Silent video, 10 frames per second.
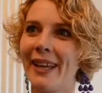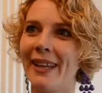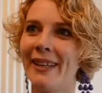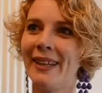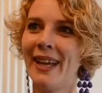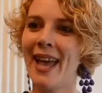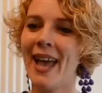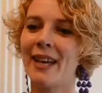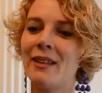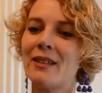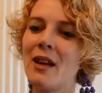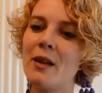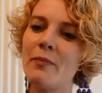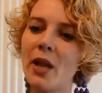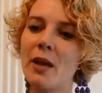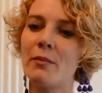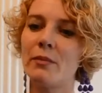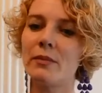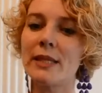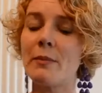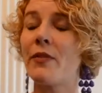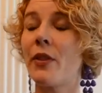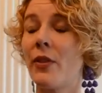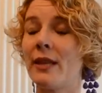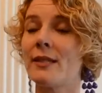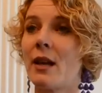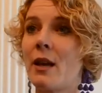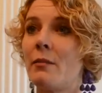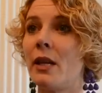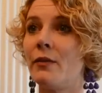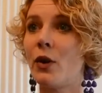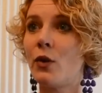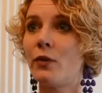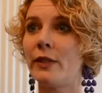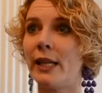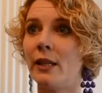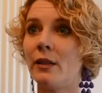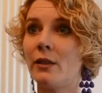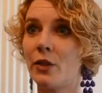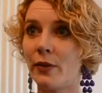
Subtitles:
okay. And some of the things that I'm involved in